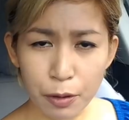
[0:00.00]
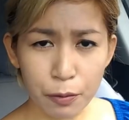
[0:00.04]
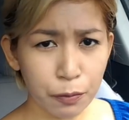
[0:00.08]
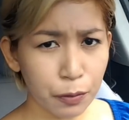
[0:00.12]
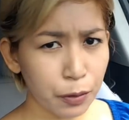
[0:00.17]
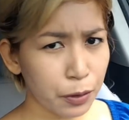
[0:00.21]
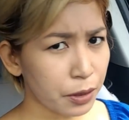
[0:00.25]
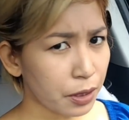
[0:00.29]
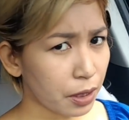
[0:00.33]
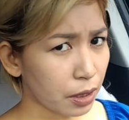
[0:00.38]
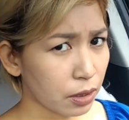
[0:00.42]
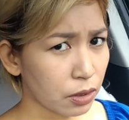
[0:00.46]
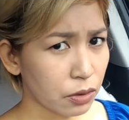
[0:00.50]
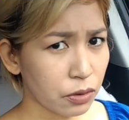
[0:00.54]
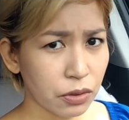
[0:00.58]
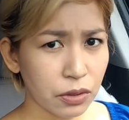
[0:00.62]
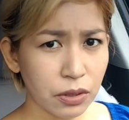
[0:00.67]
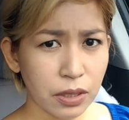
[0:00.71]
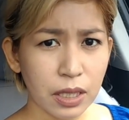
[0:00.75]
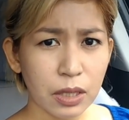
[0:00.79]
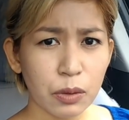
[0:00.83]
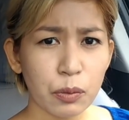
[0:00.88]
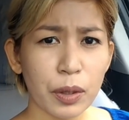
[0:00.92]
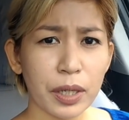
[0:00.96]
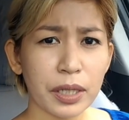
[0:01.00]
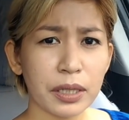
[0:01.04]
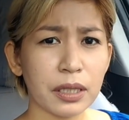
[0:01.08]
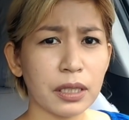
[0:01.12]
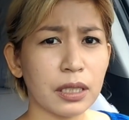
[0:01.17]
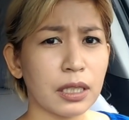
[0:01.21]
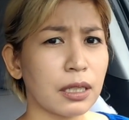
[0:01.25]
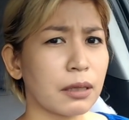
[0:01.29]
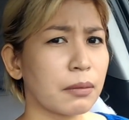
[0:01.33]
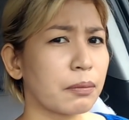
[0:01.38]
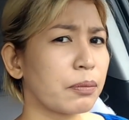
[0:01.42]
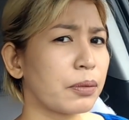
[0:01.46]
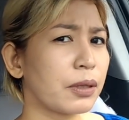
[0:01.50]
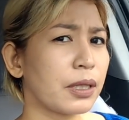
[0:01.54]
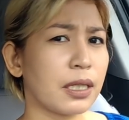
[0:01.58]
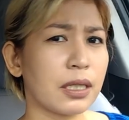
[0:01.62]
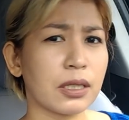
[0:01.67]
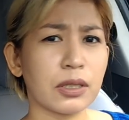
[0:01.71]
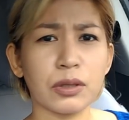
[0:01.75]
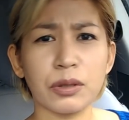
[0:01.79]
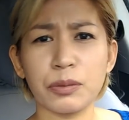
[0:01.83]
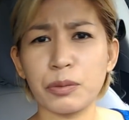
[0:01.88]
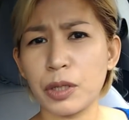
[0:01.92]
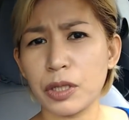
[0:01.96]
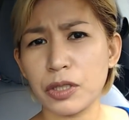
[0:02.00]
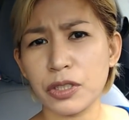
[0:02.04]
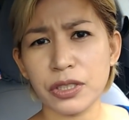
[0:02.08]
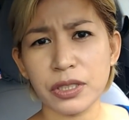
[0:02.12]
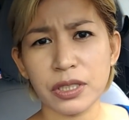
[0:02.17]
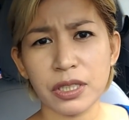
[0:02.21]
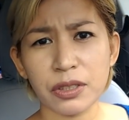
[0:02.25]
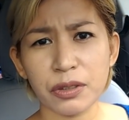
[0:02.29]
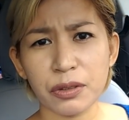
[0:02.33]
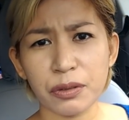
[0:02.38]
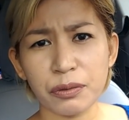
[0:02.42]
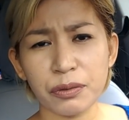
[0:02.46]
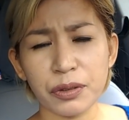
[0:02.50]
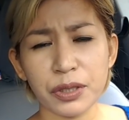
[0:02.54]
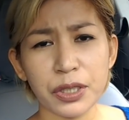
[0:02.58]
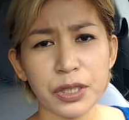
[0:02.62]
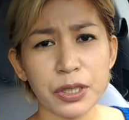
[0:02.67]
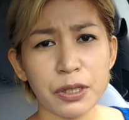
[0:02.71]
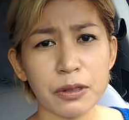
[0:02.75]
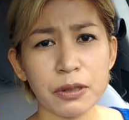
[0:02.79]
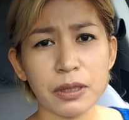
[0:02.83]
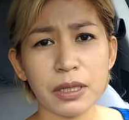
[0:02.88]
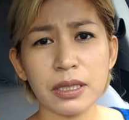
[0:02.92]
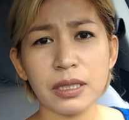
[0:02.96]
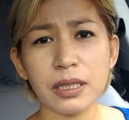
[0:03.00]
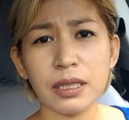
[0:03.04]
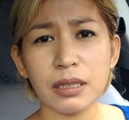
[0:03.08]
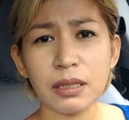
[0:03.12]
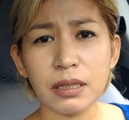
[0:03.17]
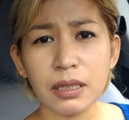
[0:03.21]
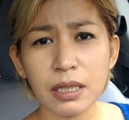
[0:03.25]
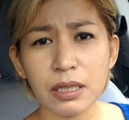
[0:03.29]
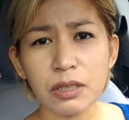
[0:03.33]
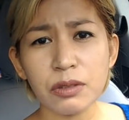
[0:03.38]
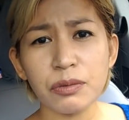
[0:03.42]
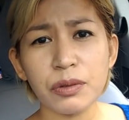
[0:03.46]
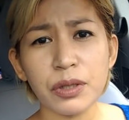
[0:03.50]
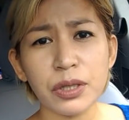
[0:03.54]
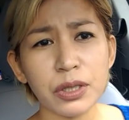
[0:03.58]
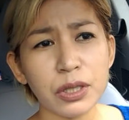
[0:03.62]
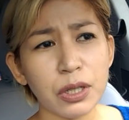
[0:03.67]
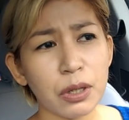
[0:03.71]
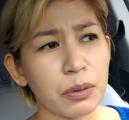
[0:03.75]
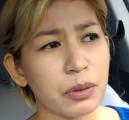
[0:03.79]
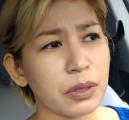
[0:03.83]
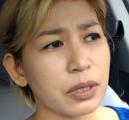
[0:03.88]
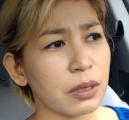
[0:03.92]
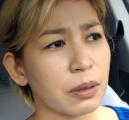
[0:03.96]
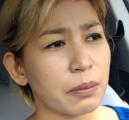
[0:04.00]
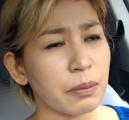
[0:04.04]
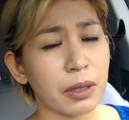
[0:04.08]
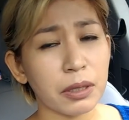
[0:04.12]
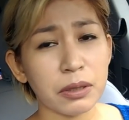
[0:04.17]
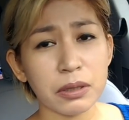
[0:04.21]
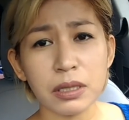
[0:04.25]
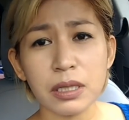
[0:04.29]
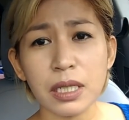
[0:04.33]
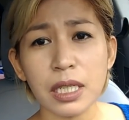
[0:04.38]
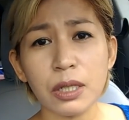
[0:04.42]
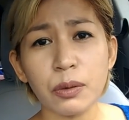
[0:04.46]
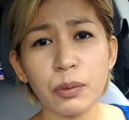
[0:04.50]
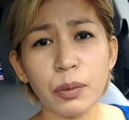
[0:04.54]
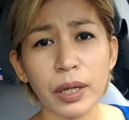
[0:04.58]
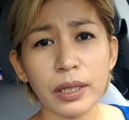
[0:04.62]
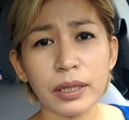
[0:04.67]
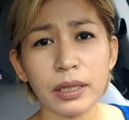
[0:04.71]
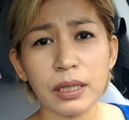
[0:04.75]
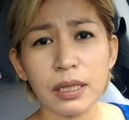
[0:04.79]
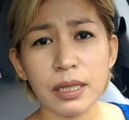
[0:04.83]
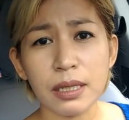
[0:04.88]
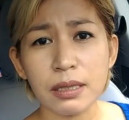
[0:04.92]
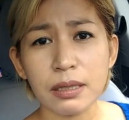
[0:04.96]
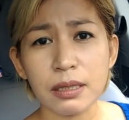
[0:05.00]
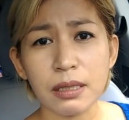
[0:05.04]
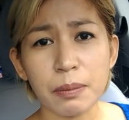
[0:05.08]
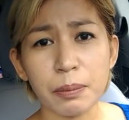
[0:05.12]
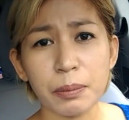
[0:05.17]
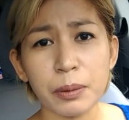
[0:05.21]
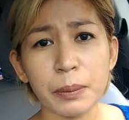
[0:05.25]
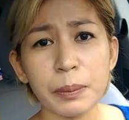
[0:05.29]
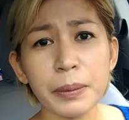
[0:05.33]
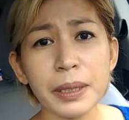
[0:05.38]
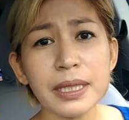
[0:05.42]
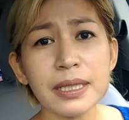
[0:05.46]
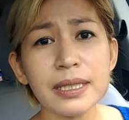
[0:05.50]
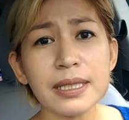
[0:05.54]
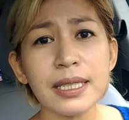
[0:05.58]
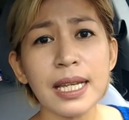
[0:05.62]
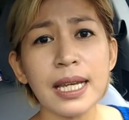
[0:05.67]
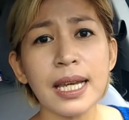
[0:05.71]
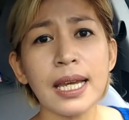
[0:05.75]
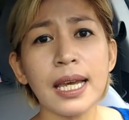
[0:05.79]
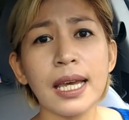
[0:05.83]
you're not into skin whitening, please watch another video. Kasi this video is about skin whitening supplements.